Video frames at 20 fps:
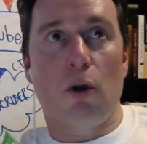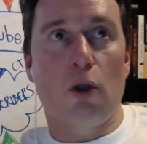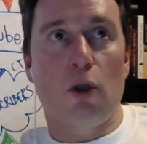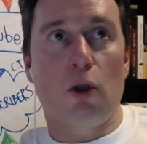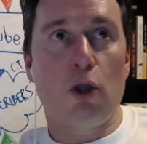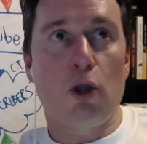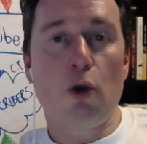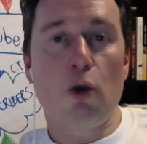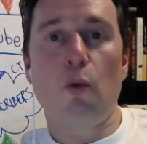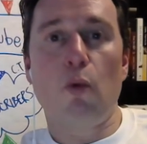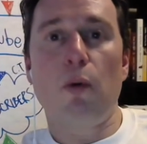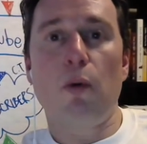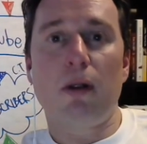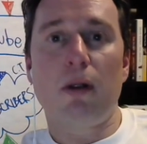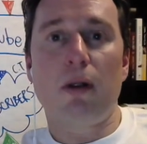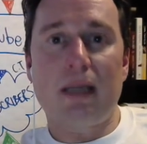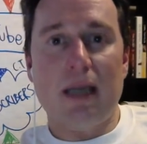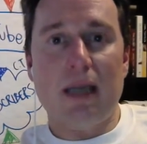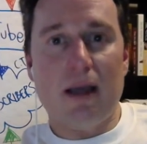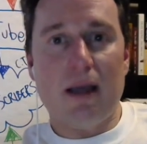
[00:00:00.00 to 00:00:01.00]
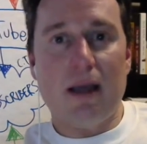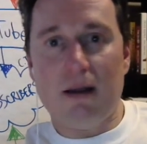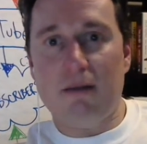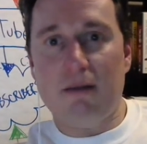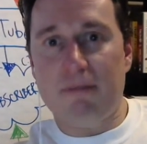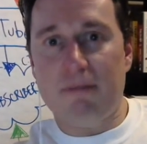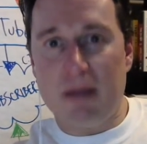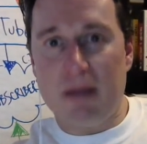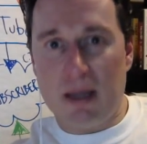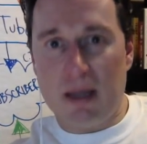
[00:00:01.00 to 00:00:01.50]
you will get a
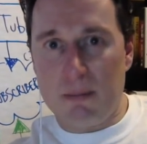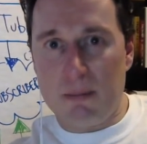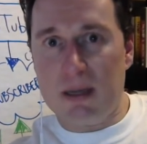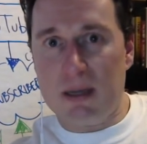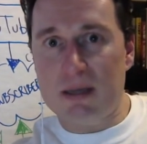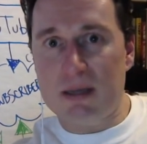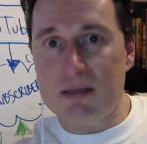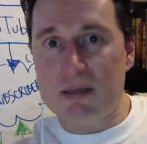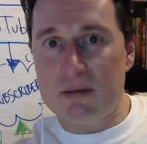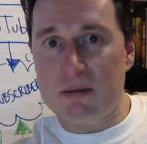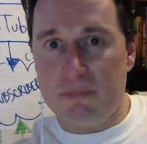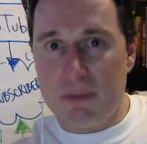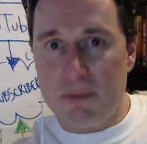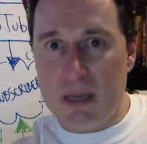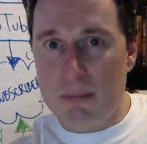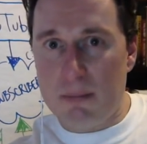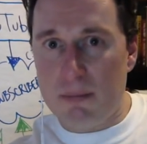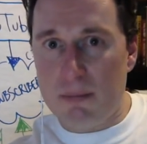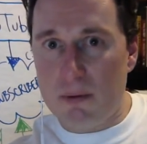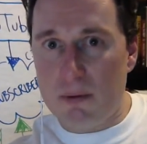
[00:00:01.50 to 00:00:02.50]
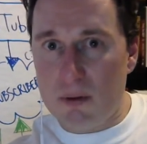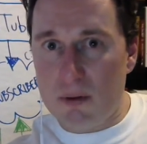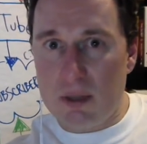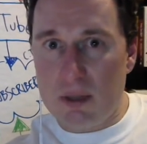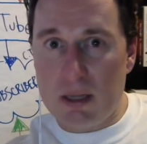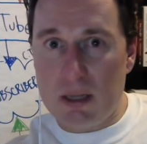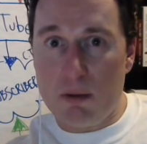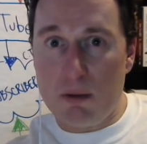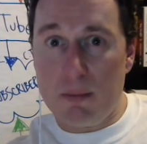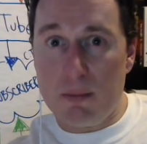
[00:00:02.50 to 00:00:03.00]
fan base of people
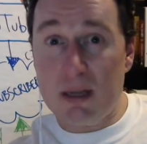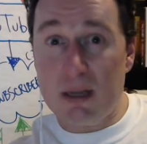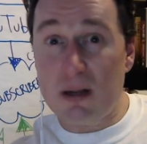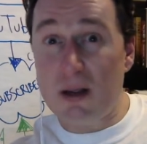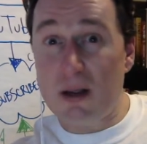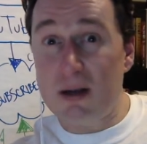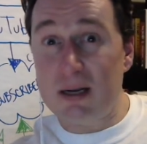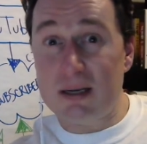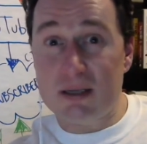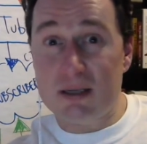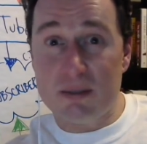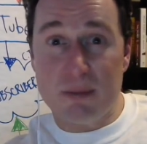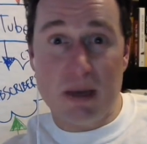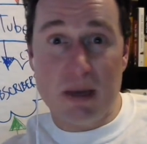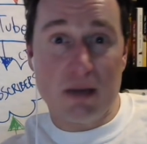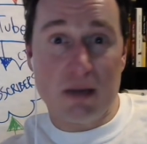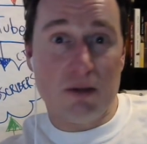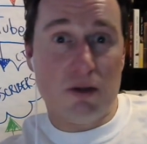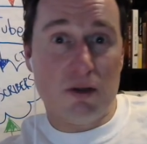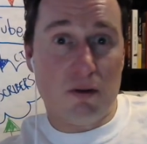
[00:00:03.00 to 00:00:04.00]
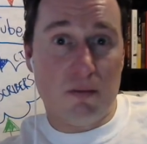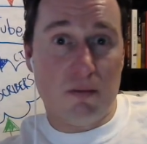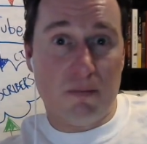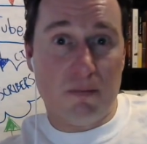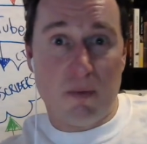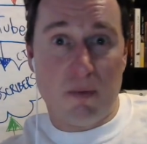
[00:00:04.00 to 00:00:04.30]
that you may not expect to